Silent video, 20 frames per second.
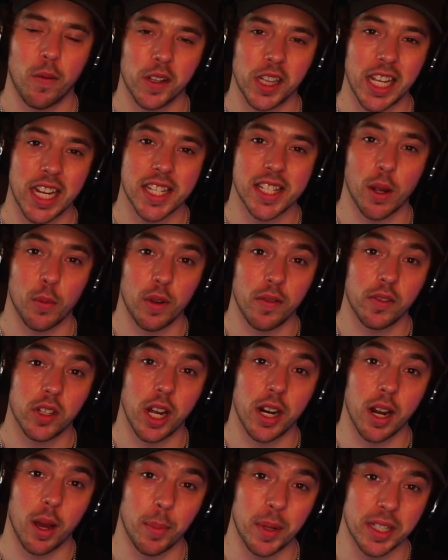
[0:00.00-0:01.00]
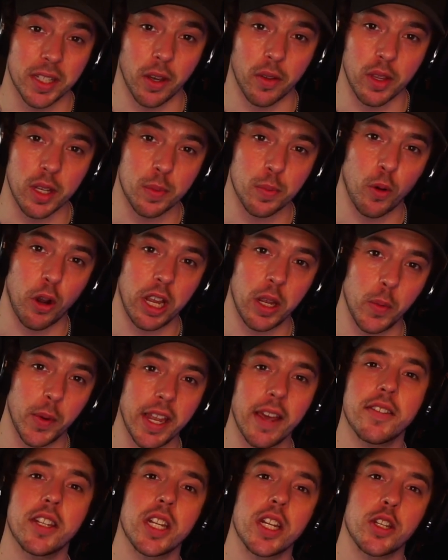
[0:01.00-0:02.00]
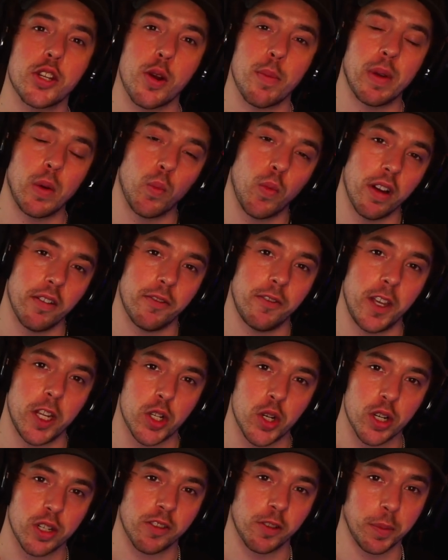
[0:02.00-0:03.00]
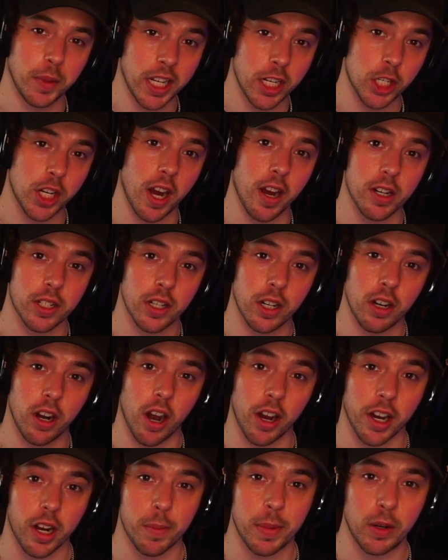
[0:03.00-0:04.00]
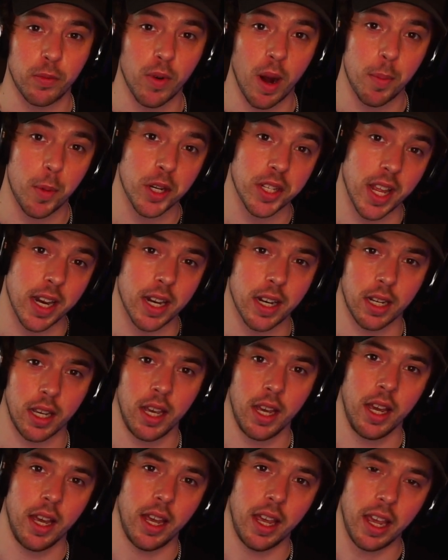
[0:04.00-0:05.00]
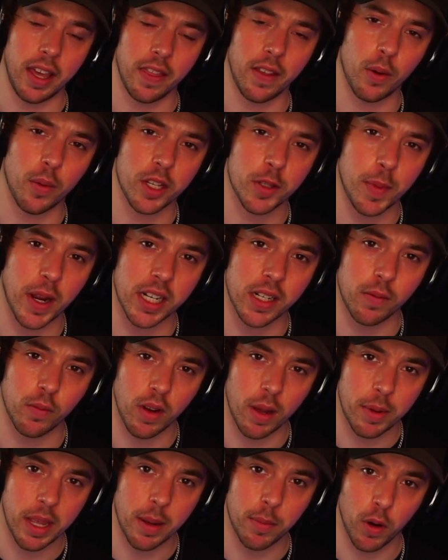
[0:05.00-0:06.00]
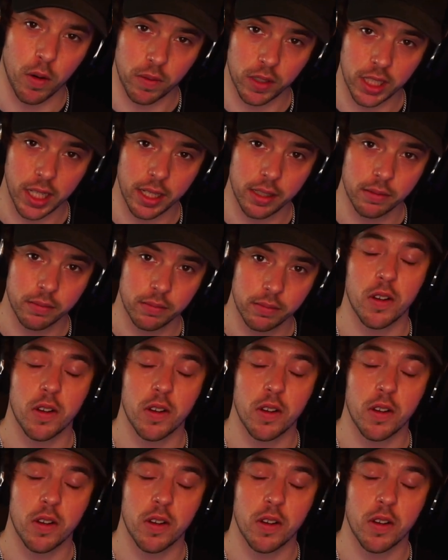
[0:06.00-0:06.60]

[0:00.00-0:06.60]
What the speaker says: overlays that we've done up until this point, we have to determine what features from each character are going to be represented in their respective webcam overlay.